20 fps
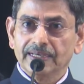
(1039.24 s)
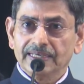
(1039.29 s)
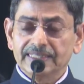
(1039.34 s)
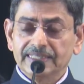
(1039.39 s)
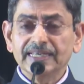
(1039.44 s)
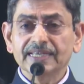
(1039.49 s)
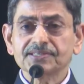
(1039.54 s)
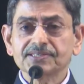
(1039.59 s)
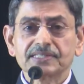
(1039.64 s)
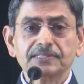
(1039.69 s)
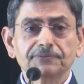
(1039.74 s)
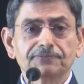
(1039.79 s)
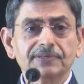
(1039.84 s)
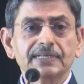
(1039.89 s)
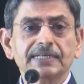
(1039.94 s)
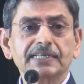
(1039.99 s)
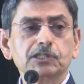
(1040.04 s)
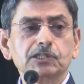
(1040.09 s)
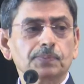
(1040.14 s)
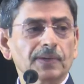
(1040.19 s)
He has
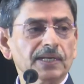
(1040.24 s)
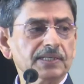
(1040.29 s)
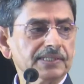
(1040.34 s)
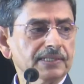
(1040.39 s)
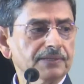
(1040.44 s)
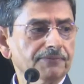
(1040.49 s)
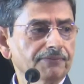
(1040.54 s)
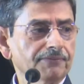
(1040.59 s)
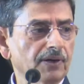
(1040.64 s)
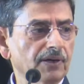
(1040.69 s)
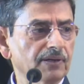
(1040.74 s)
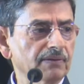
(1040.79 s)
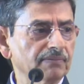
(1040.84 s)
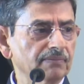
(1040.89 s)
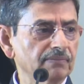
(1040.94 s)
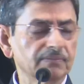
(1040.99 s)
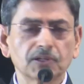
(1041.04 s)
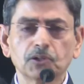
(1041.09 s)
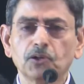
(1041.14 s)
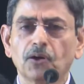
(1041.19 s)
different expression
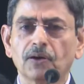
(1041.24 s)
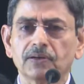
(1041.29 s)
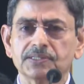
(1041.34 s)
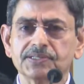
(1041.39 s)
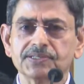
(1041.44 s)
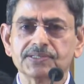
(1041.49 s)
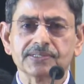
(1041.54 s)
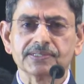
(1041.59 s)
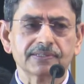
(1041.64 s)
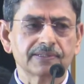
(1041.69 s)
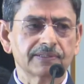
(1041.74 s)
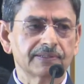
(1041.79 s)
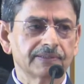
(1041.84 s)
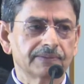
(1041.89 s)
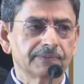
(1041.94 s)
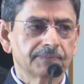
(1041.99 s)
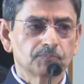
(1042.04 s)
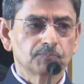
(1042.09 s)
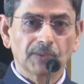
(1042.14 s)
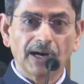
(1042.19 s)
for
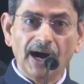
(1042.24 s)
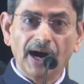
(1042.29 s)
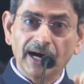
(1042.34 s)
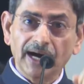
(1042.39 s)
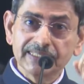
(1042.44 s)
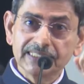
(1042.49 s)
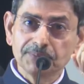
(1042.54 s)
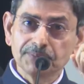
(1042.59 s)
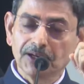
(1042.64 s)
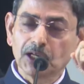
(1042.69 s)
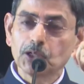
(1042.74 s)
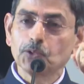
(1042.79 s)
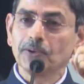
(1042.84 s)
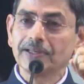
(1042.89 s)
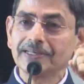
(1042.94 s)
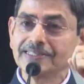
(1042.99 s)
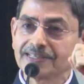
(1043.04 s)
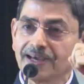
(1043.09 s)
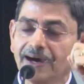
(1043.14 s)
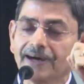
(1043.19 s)
gods. Adi
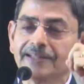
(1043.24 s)
Bhagavan is